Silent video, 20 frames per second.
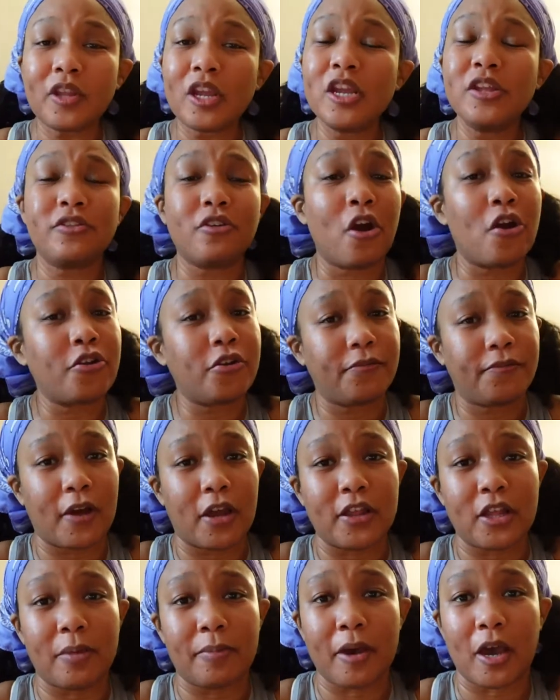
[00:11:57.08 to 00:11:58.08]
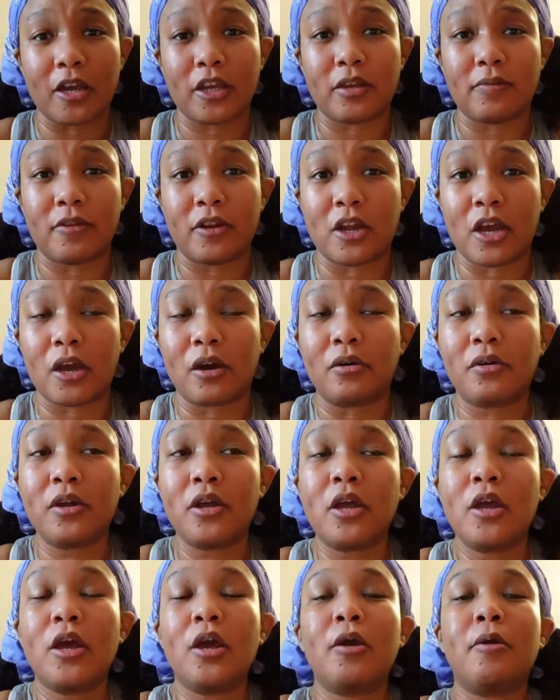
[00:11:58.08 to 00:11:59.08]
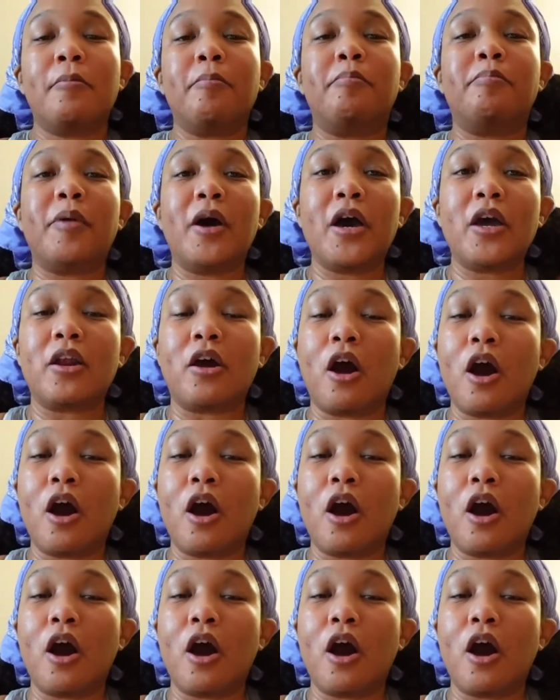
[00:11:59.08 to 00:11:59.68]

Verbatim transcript: It's hard to find that bag even now, but